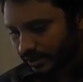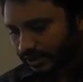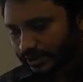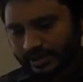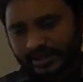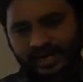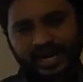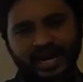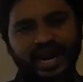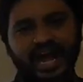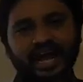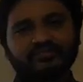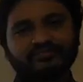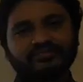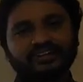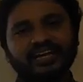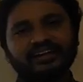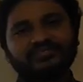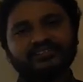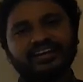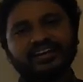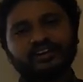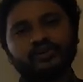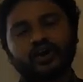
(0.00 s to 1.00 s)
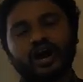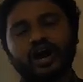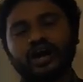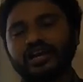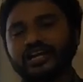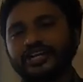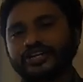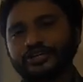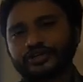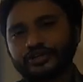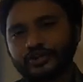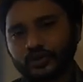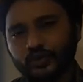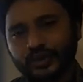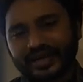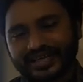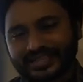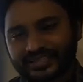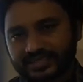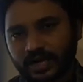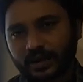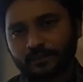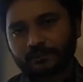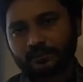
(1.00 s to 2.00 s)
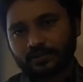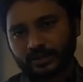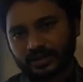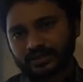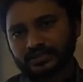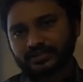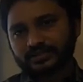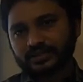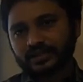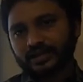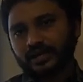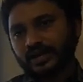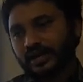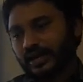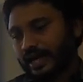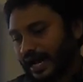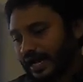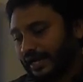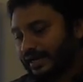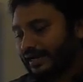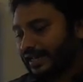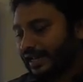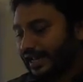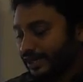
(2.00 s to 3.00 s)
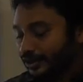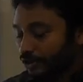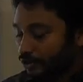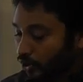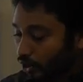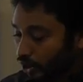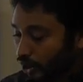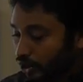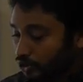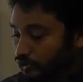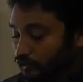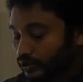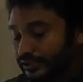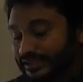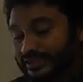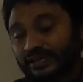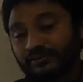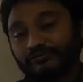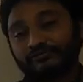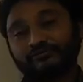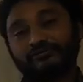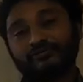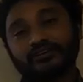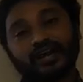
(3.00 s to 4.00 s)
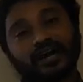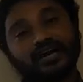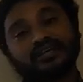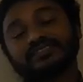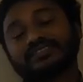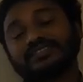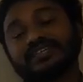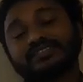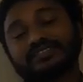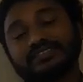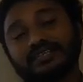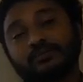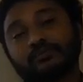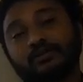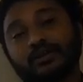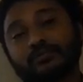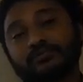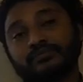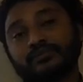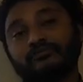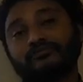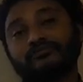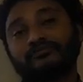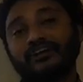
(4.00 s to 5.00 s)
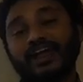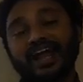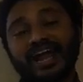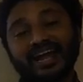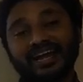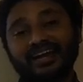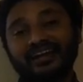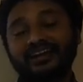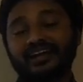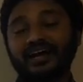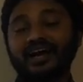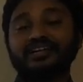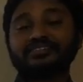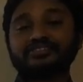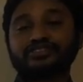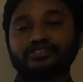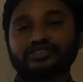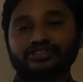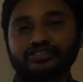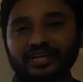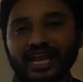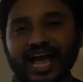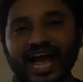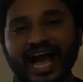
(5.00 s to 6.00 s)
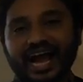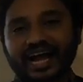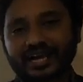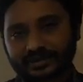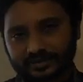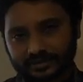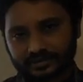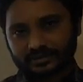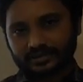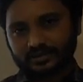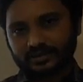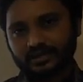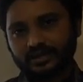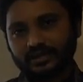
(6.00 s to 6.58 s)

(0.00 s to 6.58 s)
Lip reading: Here I've given you only 2 examples, and it goes with the last example of the very last slide.